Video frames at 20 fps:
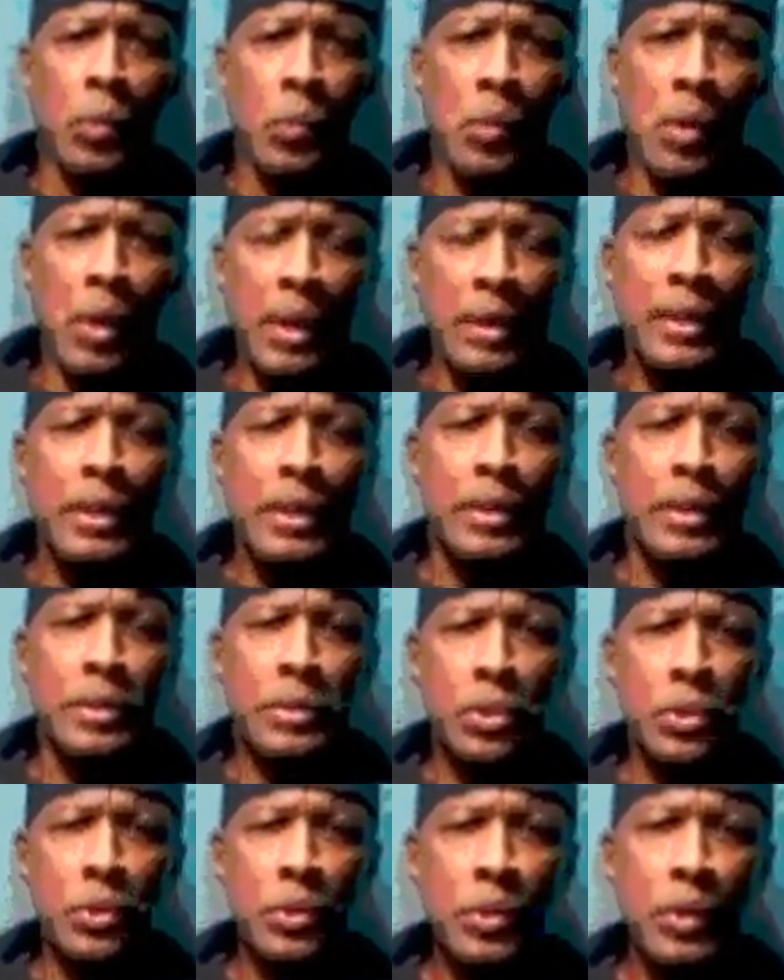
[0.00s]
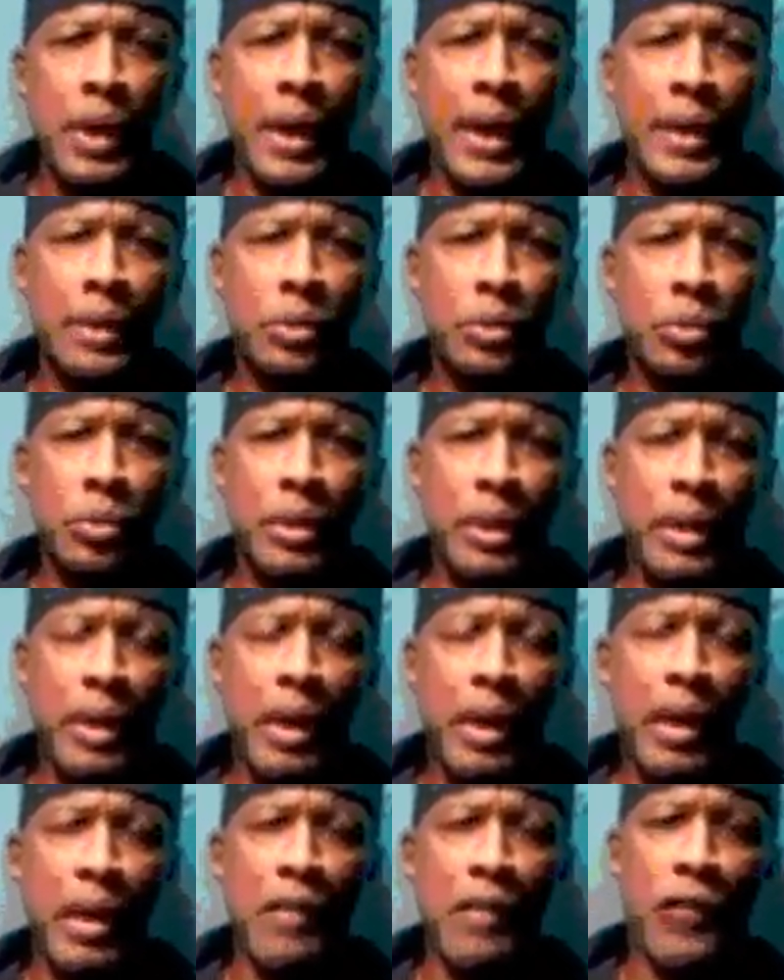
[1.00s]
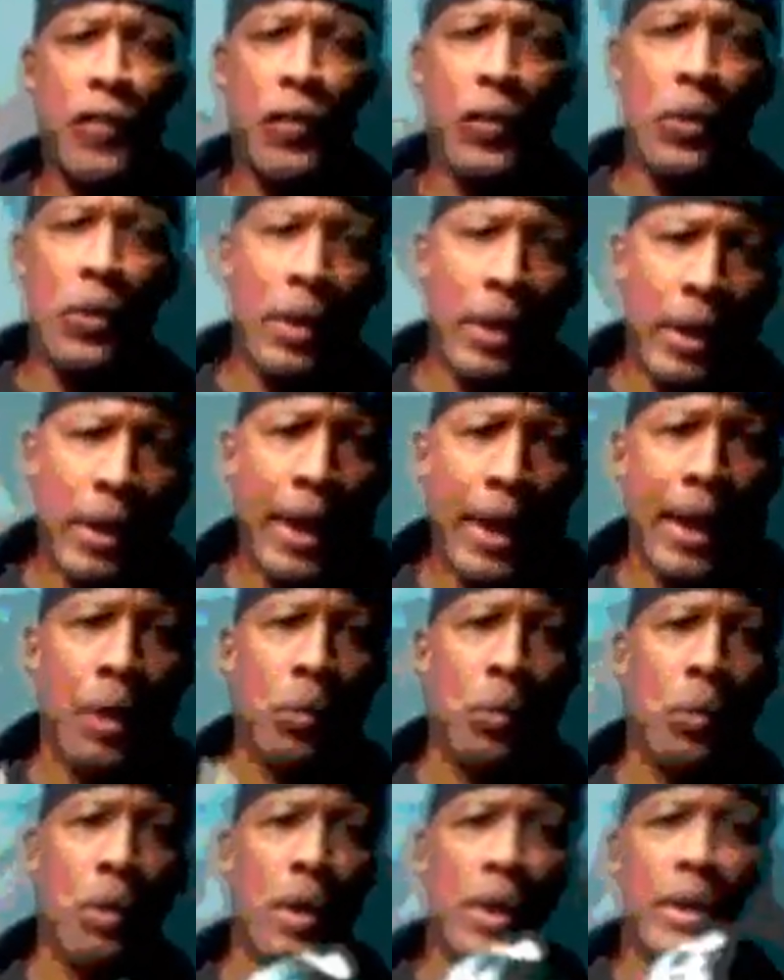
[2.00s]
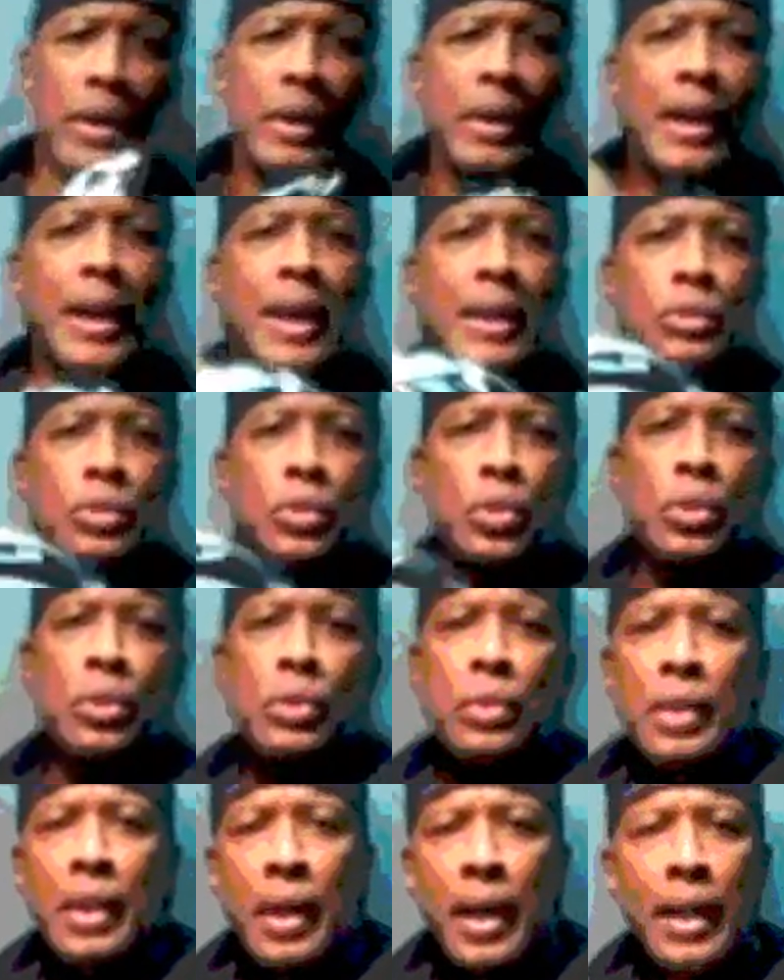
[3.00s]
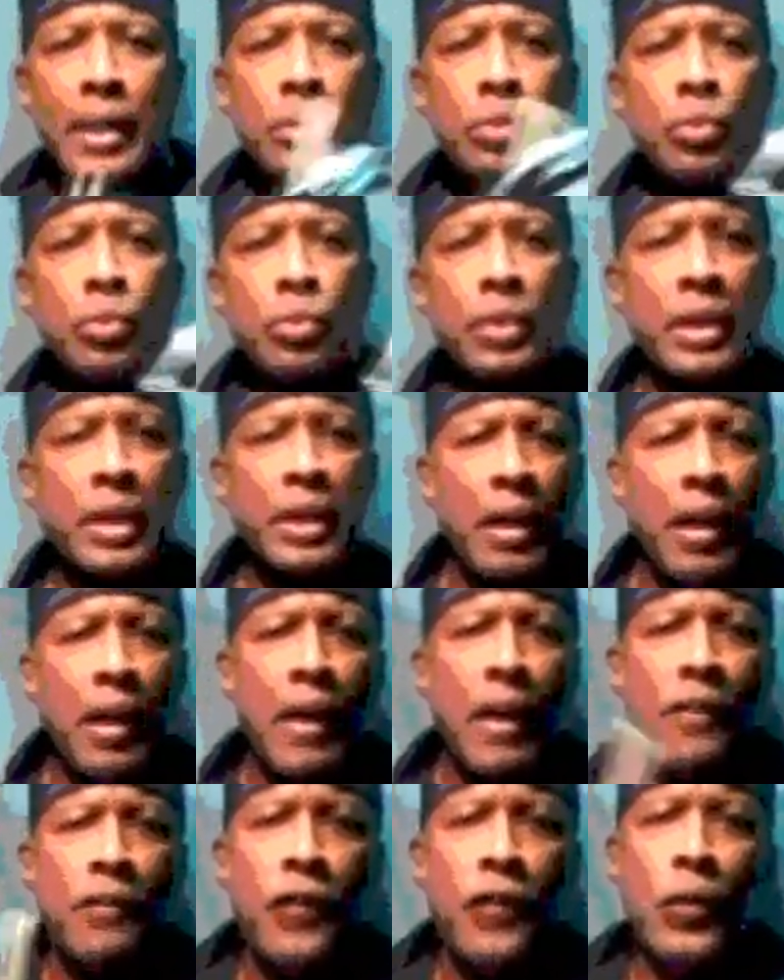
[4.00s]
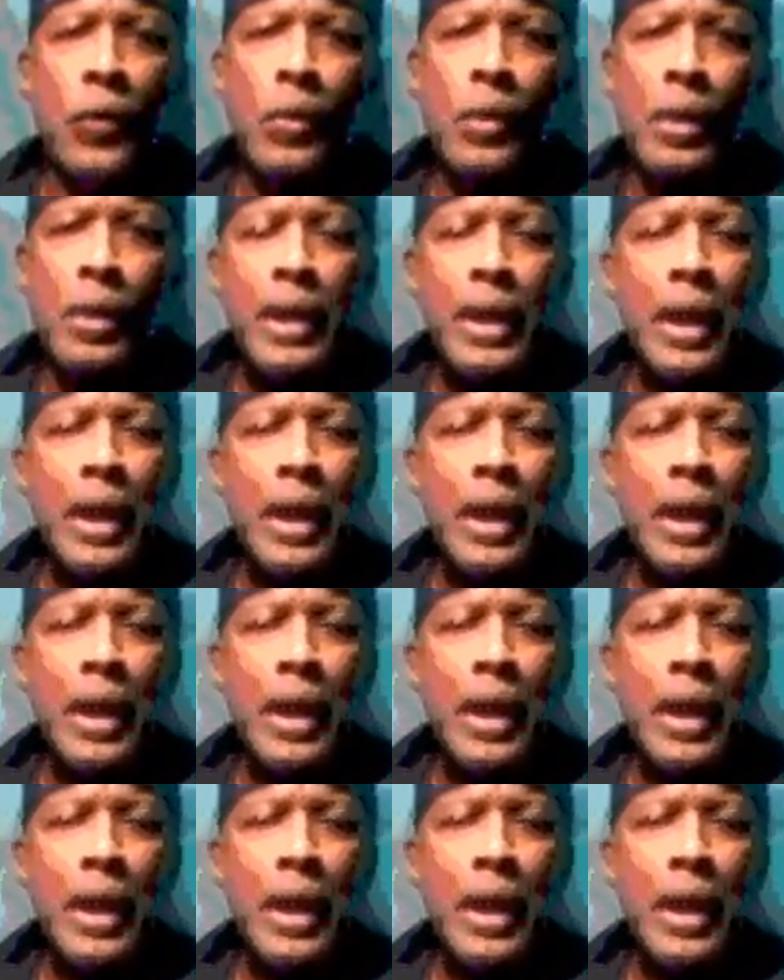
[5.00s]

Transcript: 1, 2, and 3 and 4. And 1 and 2 and 3 and 4.